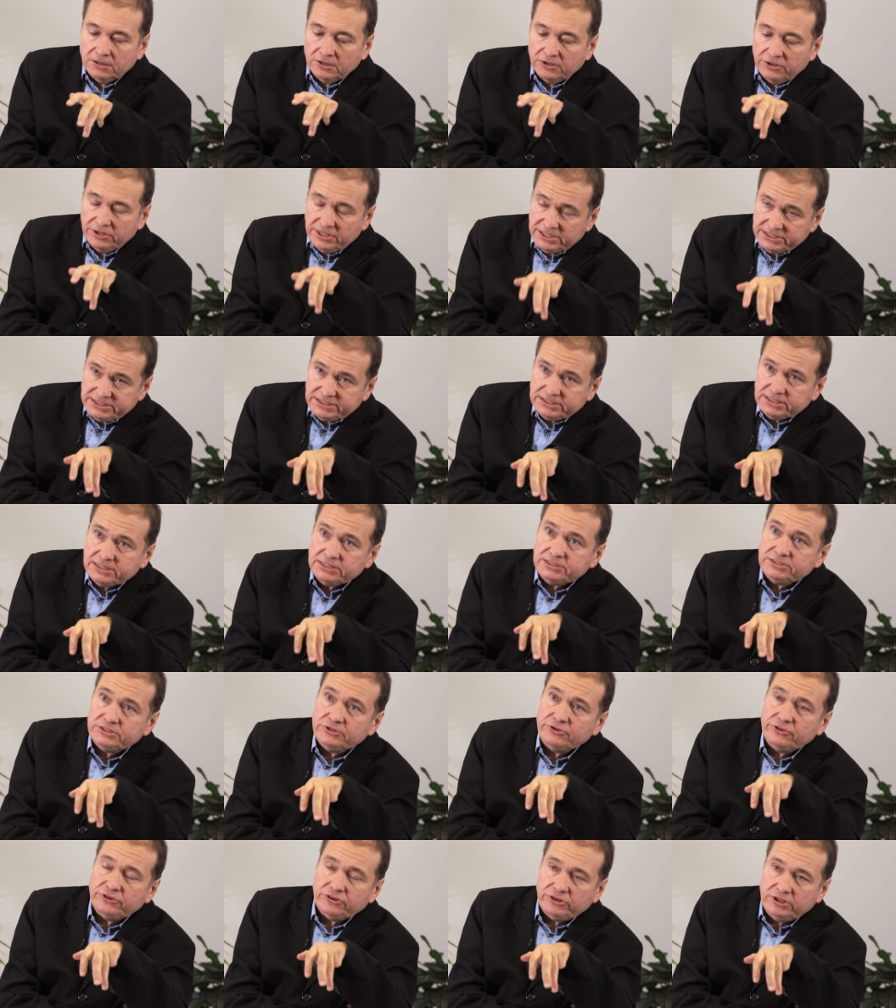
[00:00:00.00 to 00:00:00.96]
This is
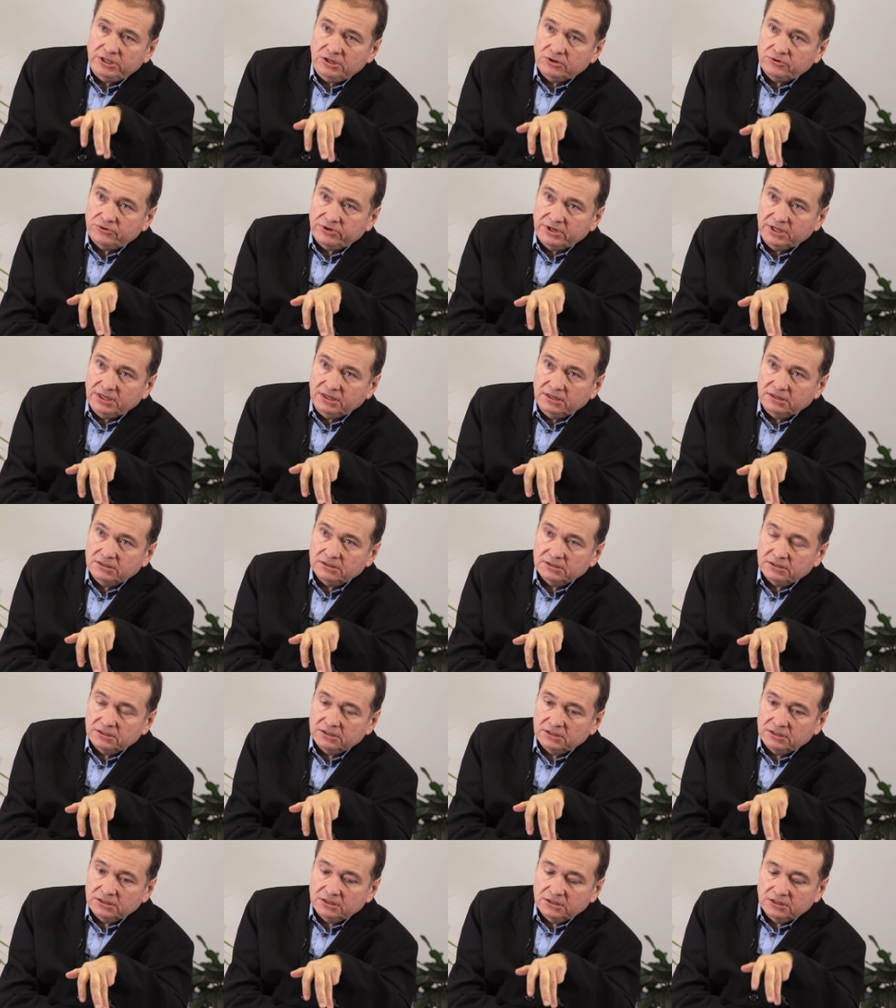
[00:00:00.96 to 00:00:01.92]
a theory
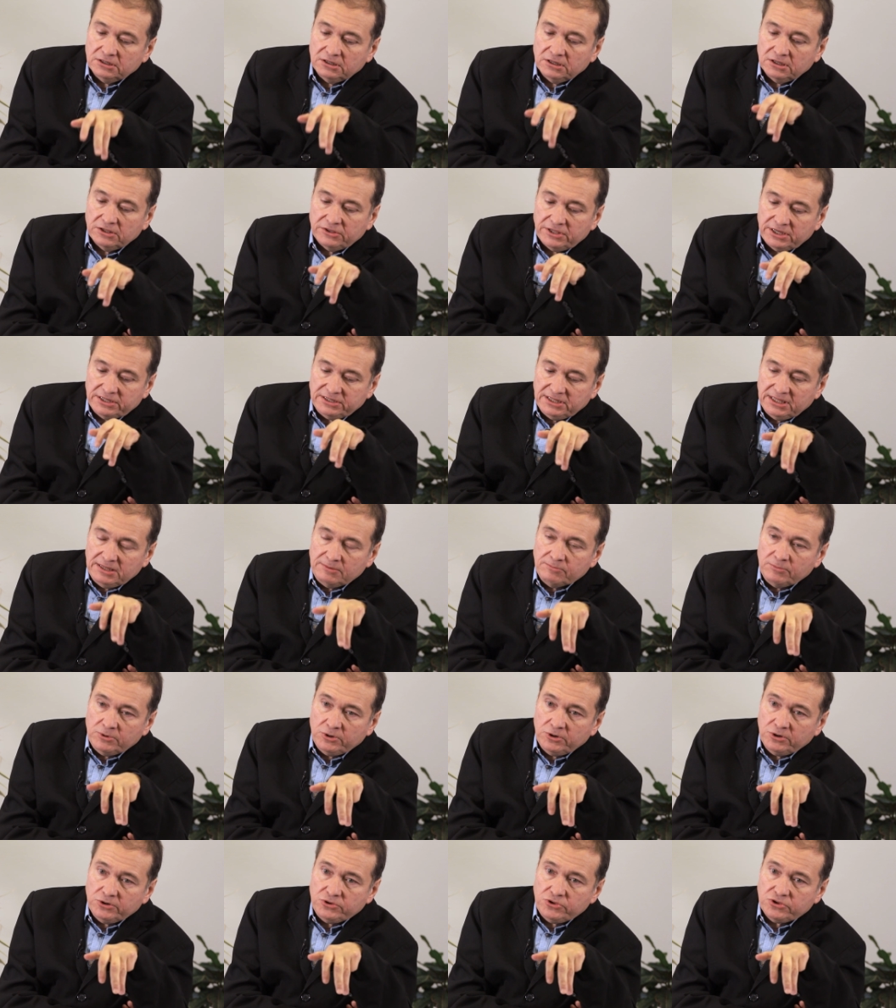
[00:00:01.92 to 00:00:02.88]
that
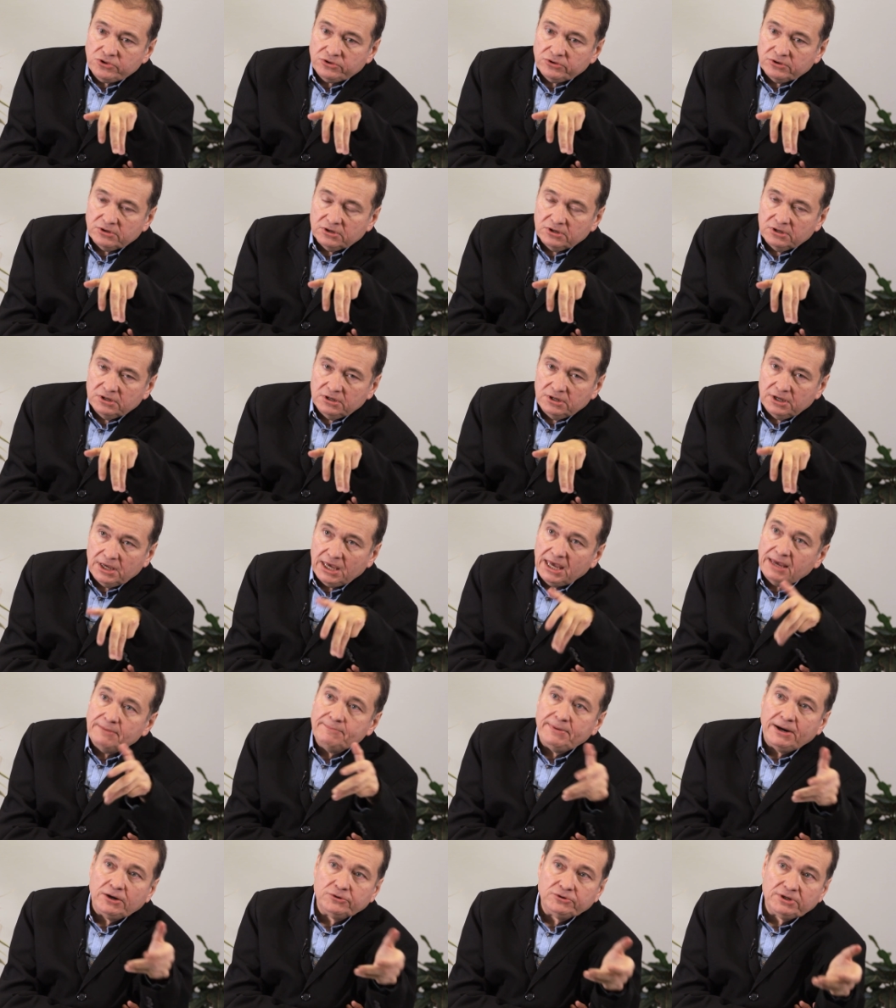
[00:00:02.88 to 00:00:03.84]
emerged
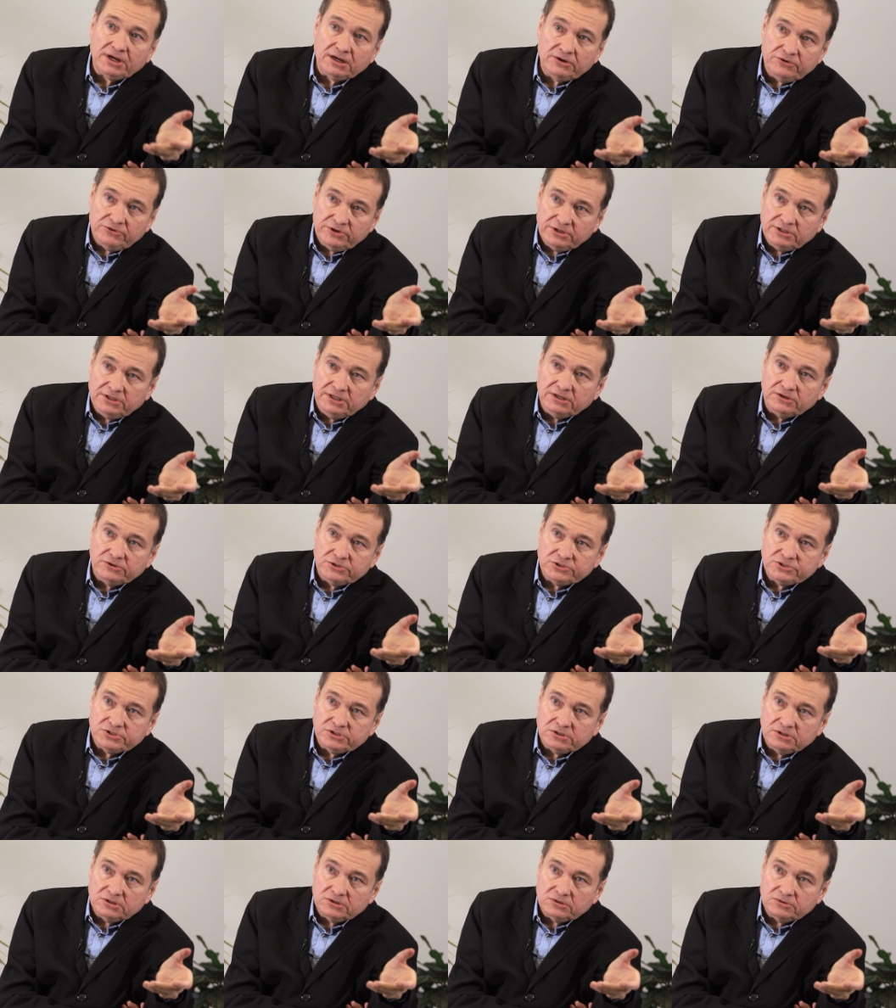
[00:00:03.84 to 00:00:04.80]
about 100
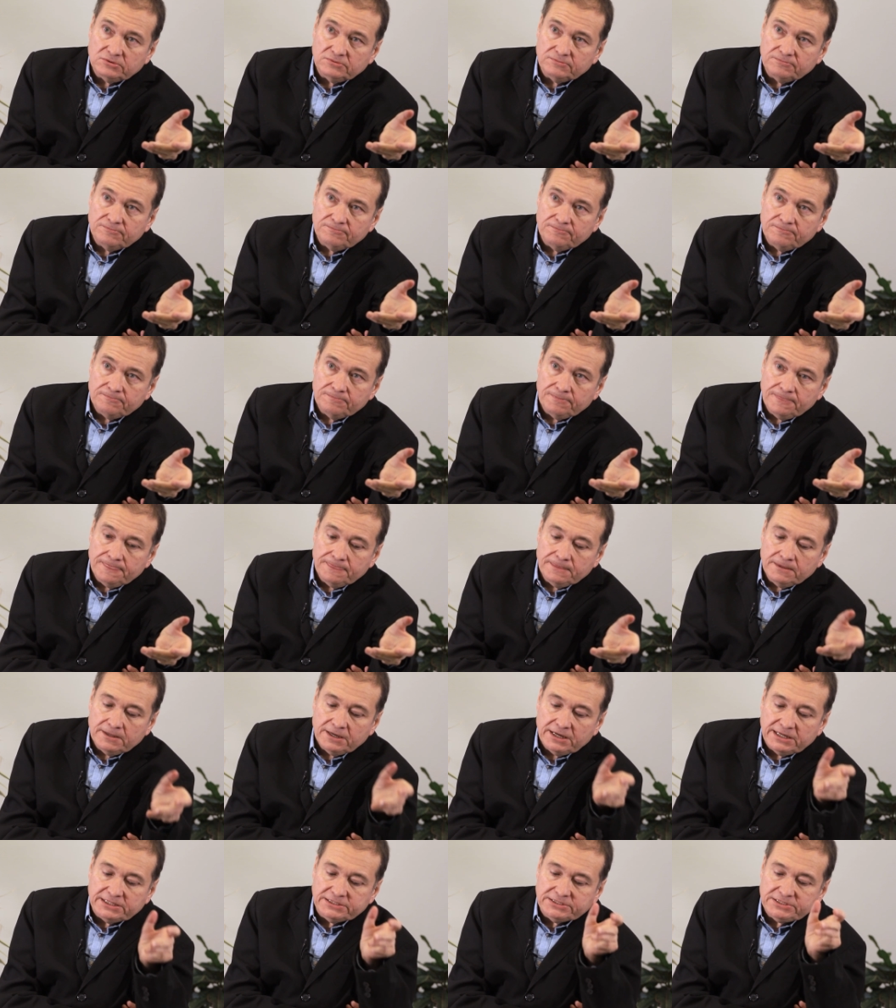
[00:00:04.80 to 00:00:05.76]
years ago.
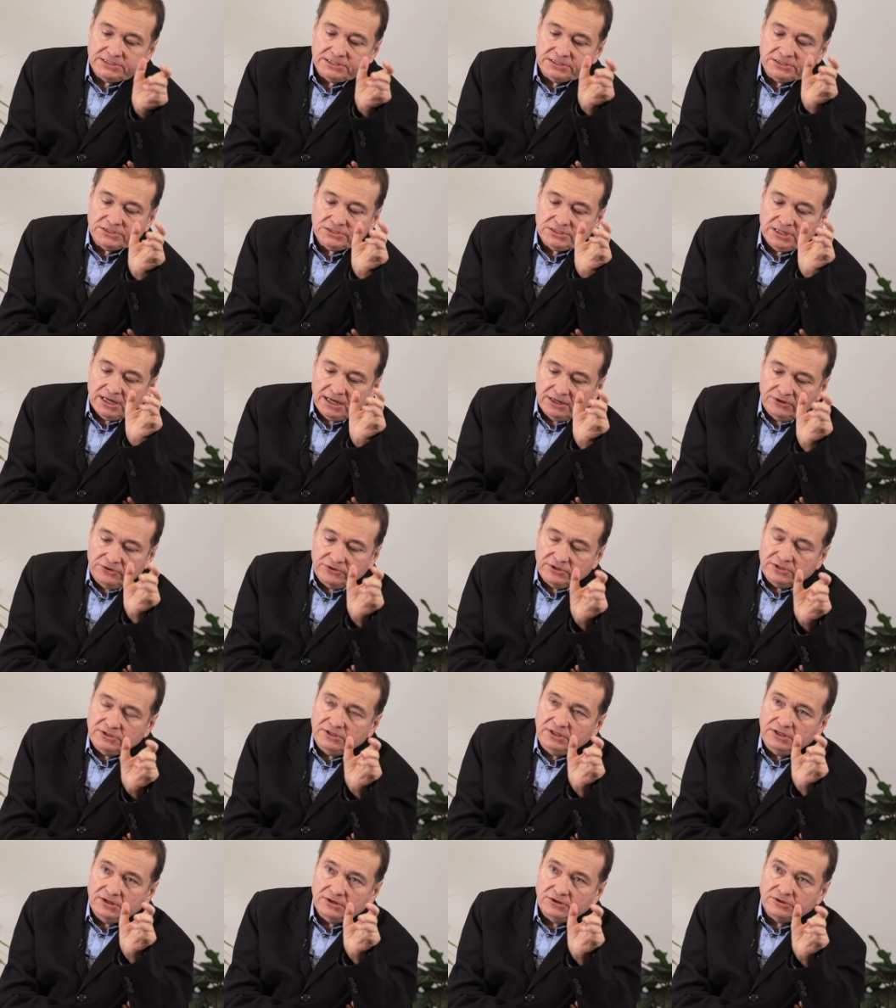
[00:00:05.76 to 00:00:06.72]
And since
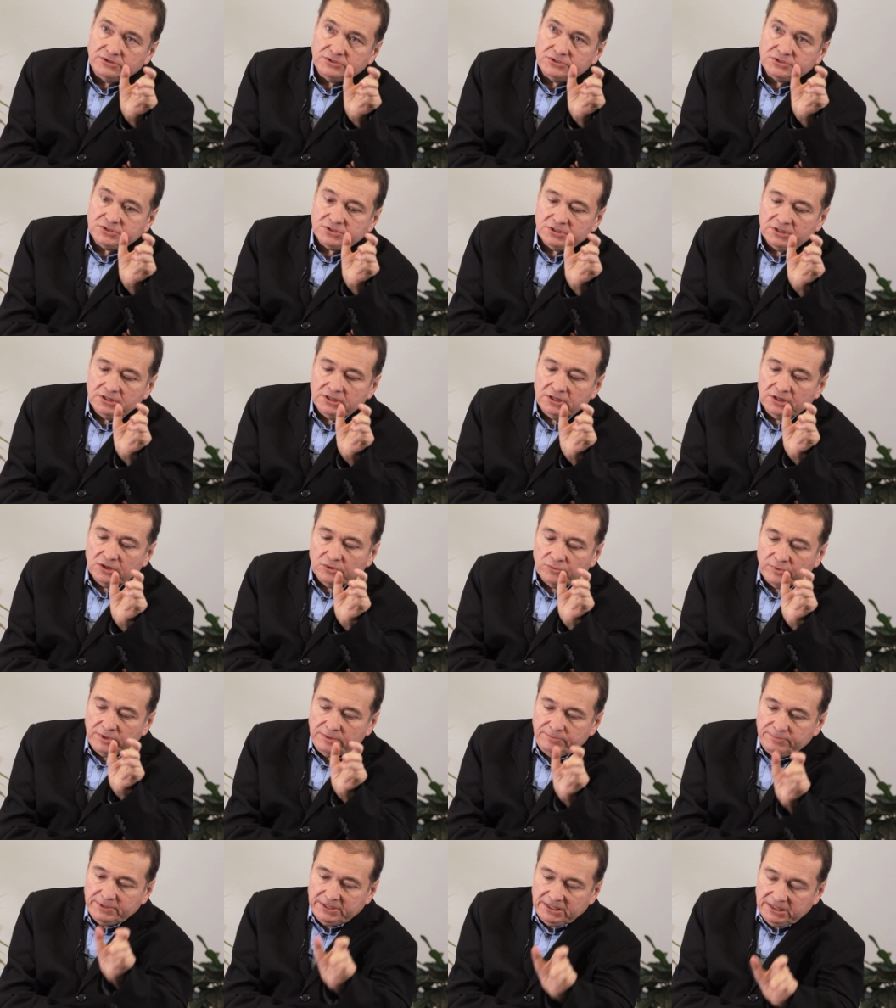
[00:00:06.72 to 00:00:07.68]
100 years,
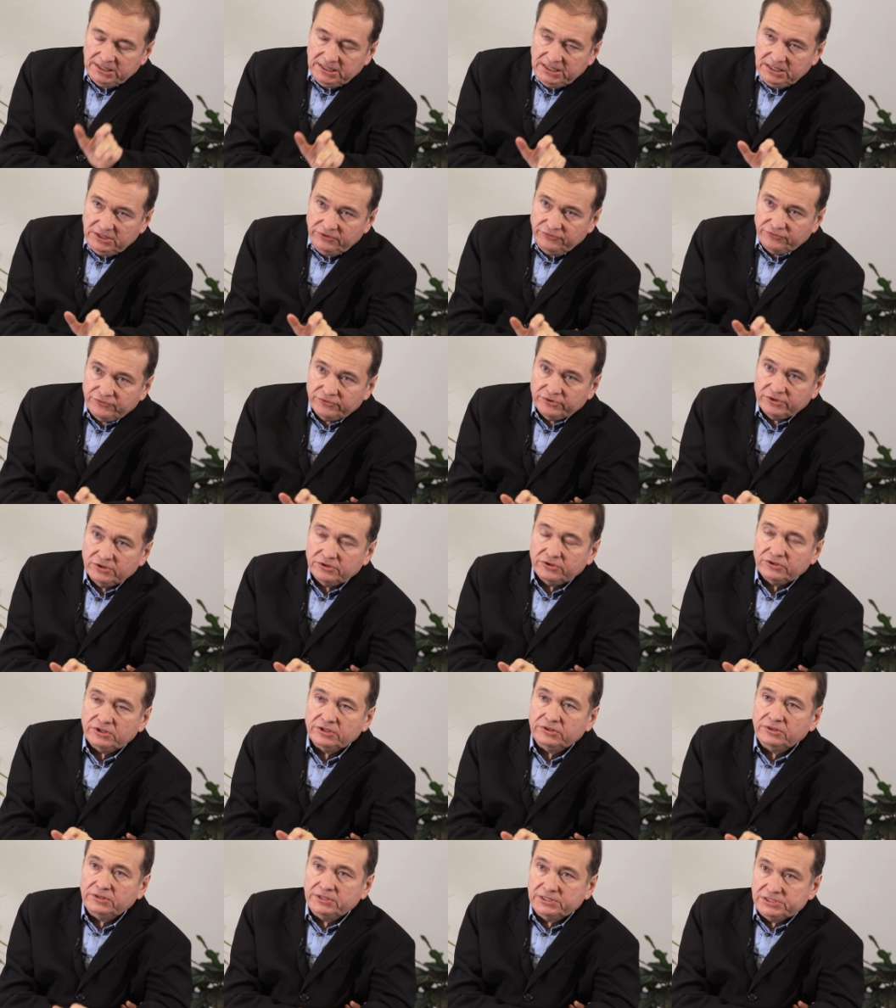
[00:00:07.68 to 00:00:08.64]
we believe
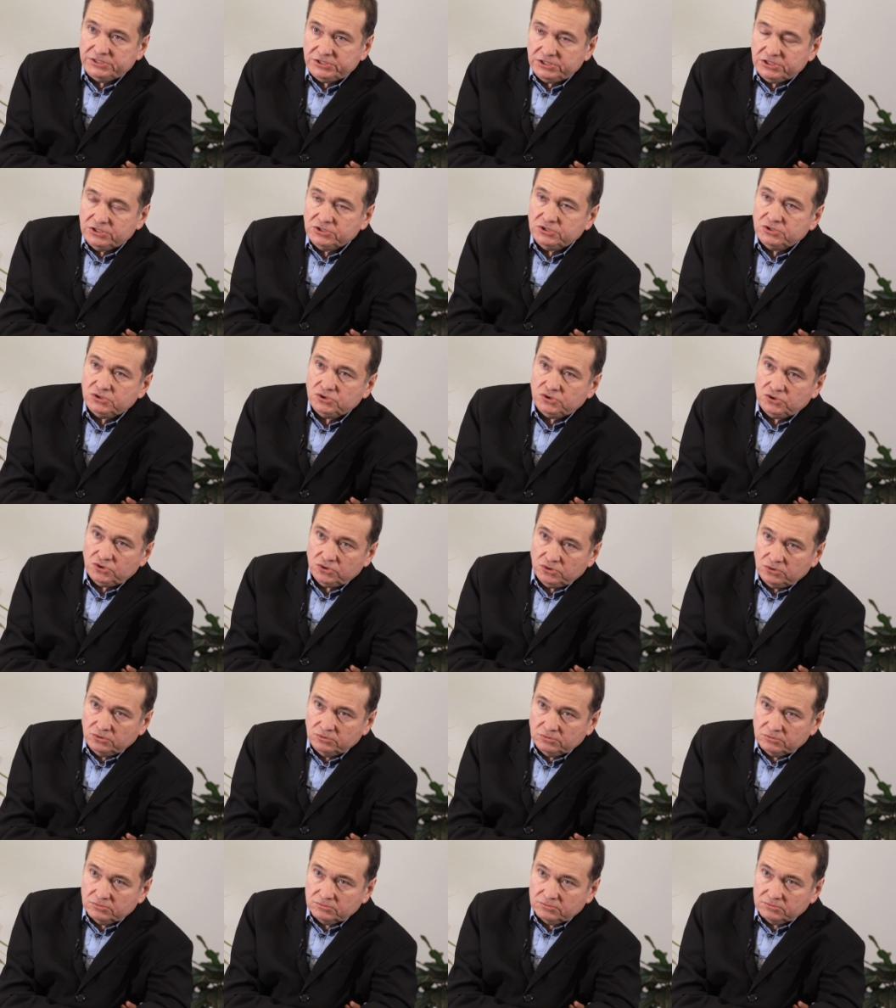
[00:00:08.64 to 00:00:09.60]
that this is
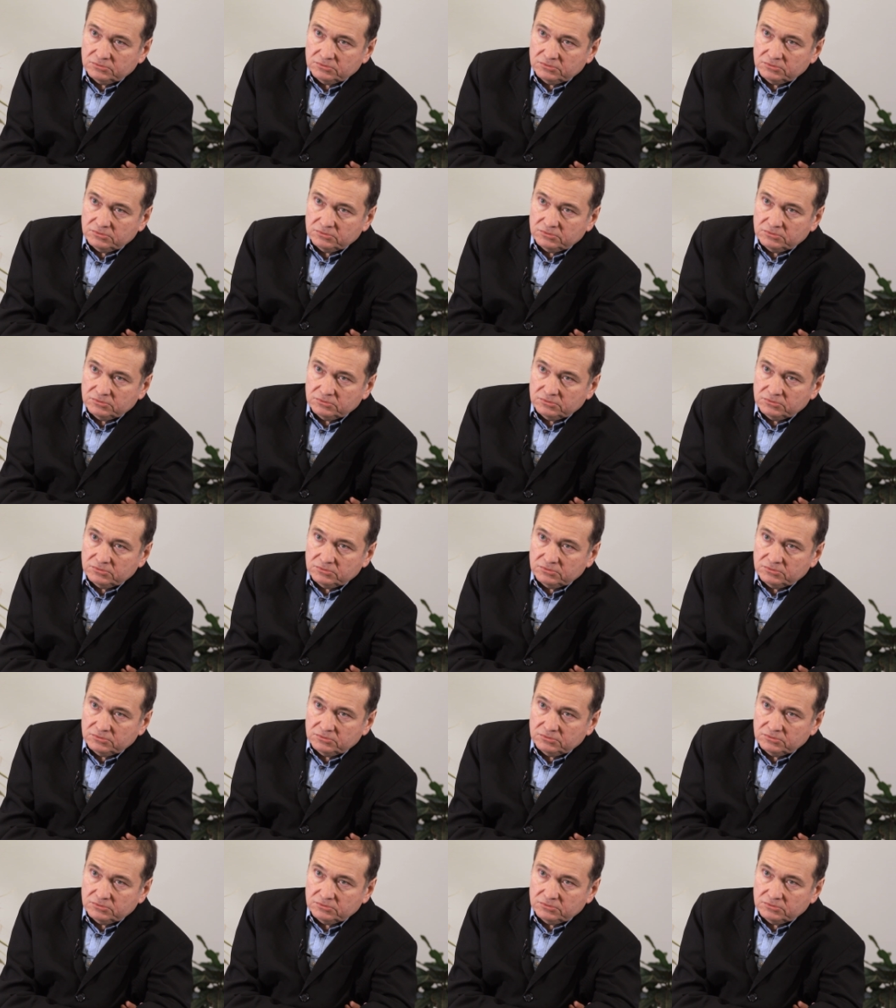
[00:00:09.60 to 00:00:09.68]
true.